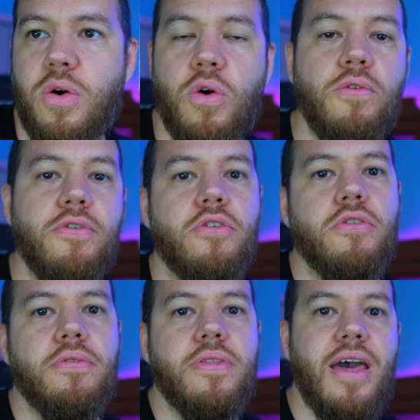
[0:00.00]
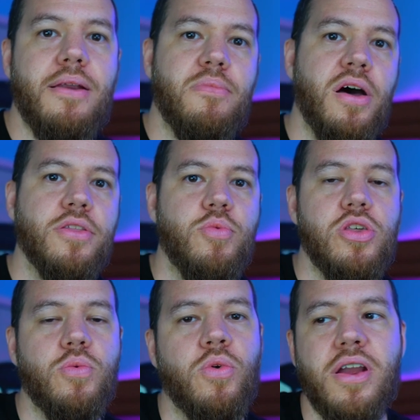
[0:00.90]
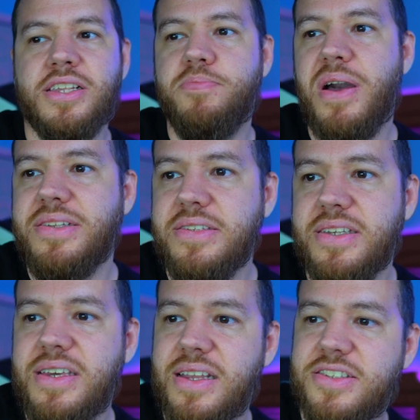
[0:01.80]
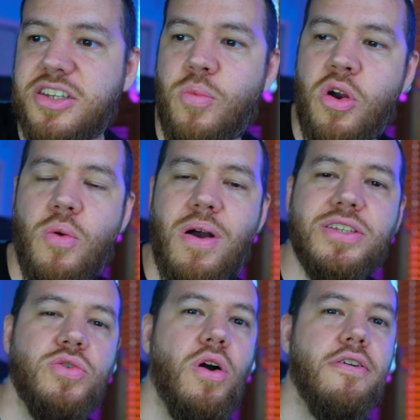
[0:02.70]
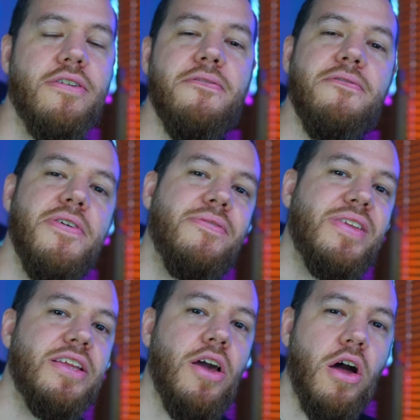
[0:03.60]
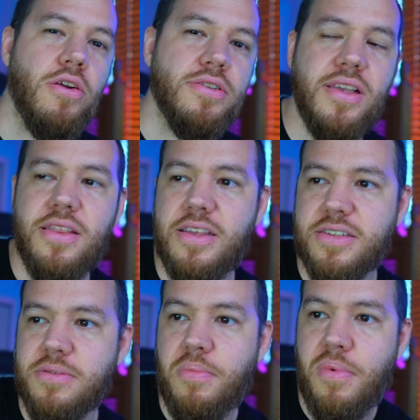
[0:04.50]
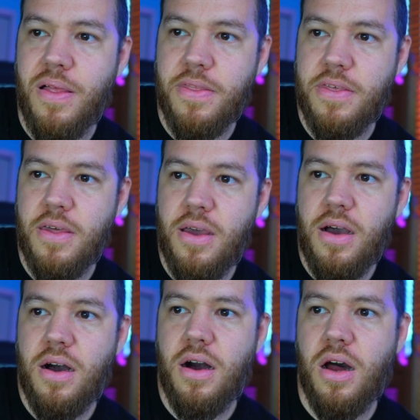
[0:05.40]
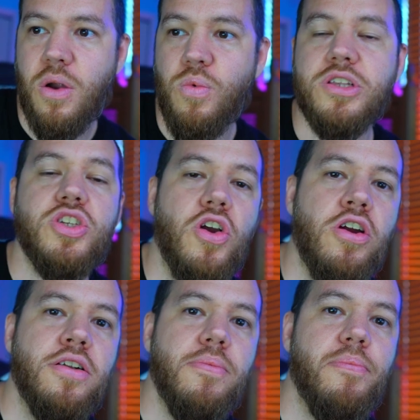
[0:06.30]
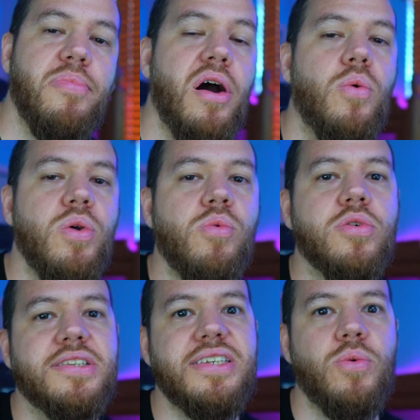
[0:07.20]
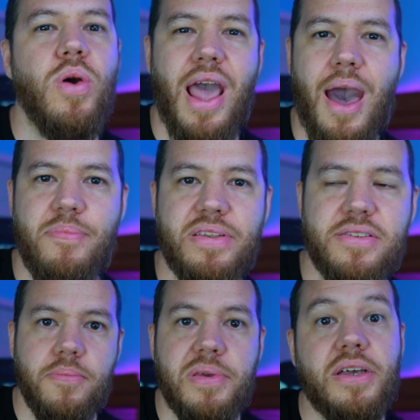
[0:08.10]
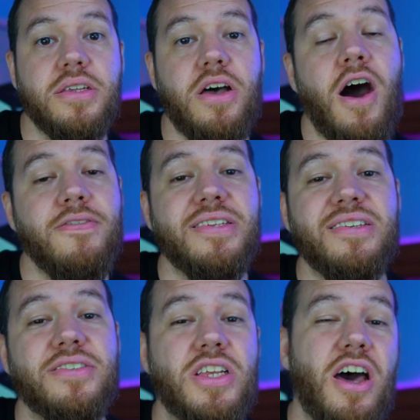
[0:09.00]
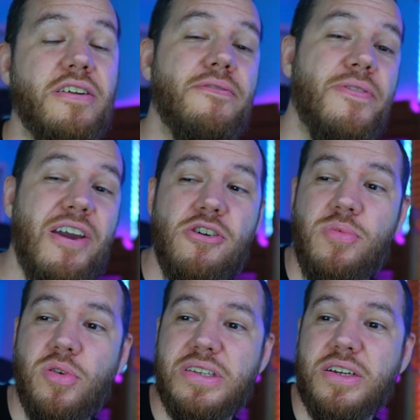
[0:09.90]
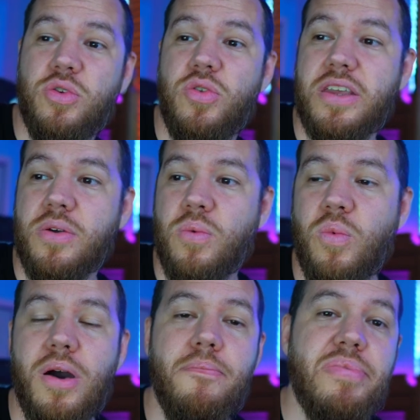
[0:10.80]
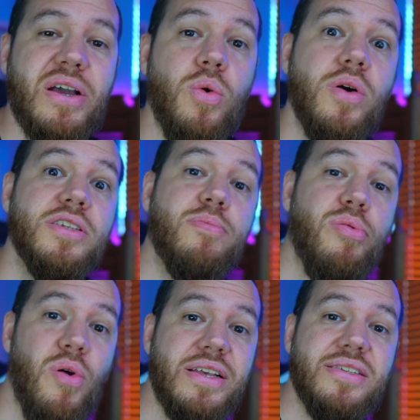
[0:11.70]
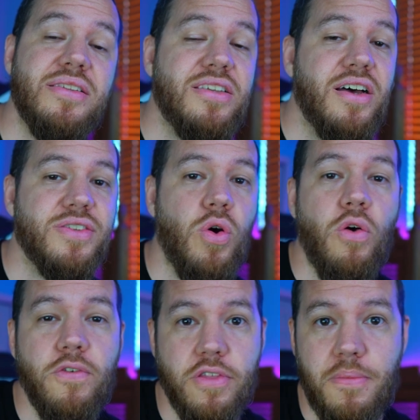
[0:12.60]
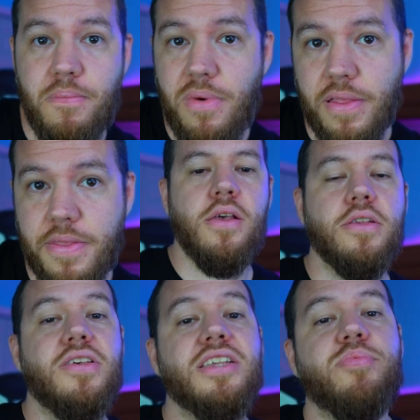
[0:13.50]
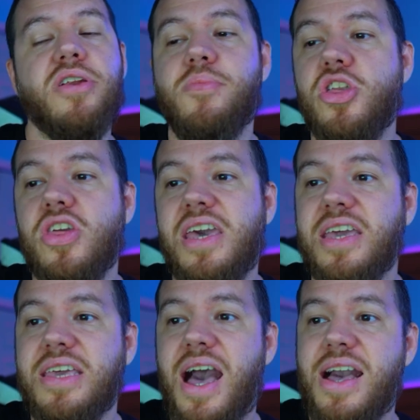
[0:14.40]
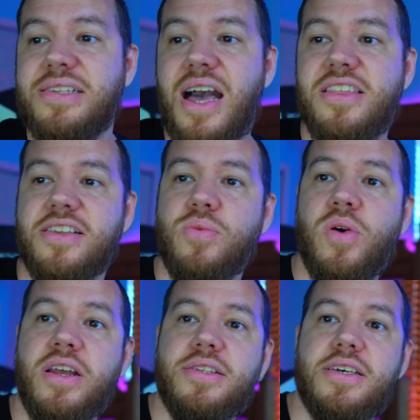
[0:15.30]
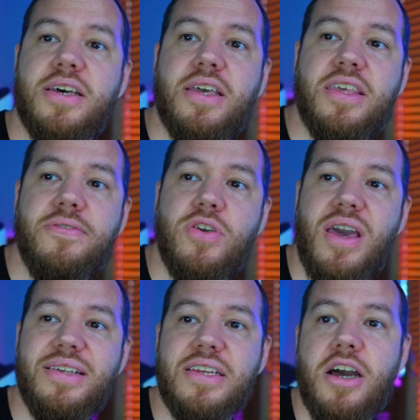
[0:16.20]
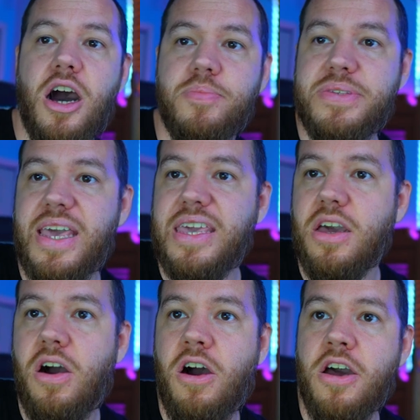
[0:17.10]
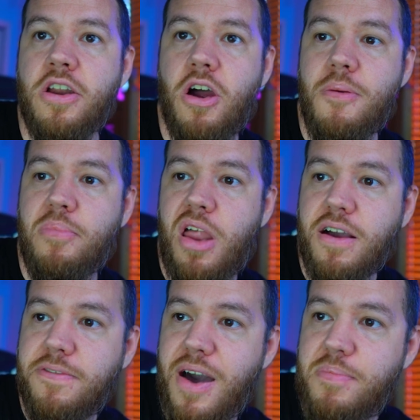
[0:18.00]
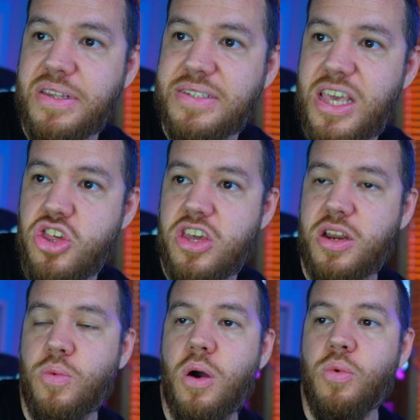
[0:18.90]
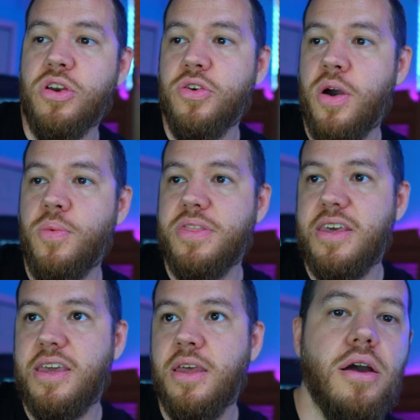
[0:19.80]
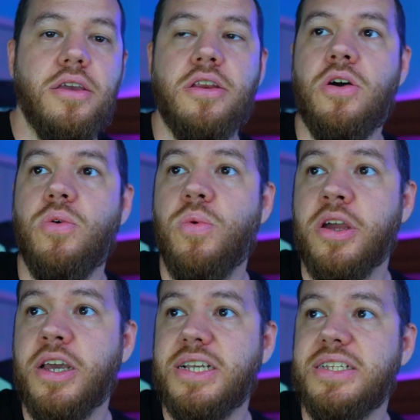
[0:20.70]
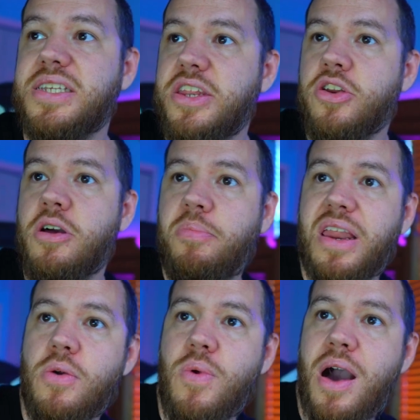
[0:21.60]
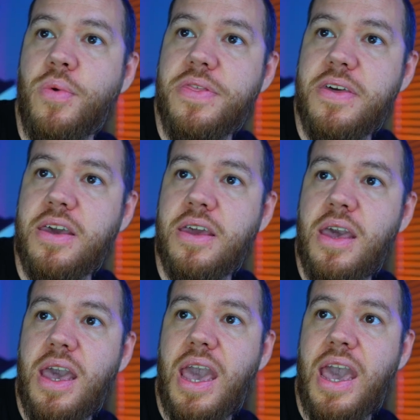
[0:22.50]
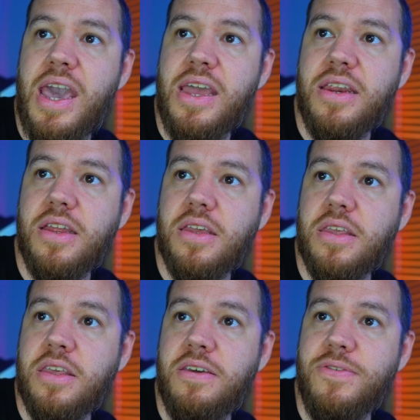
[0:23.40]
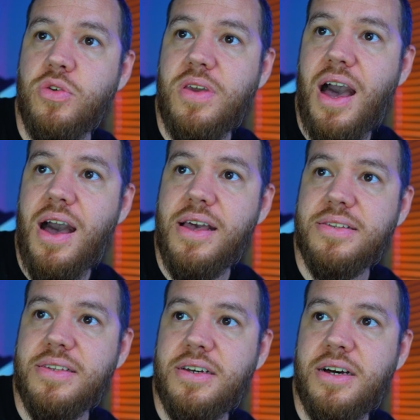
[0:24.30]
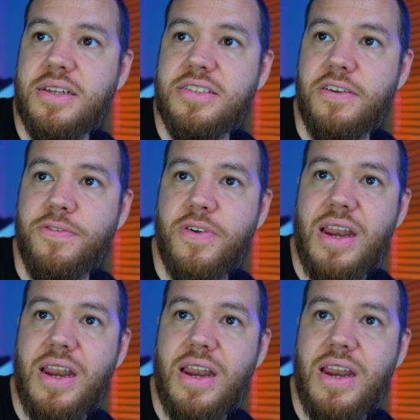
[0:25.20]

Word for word: over that month. We're expecting to get somewhere around $250 this month return, but we will see what happens, because obviously there's a lot of variables, including what Bitcoin's price does over the month. So that's pretty much it, guys. I just wanted to give you guys an update on our BlockFi position and what we're doing with it. You know, we're going to continue to play around with it and give you guys different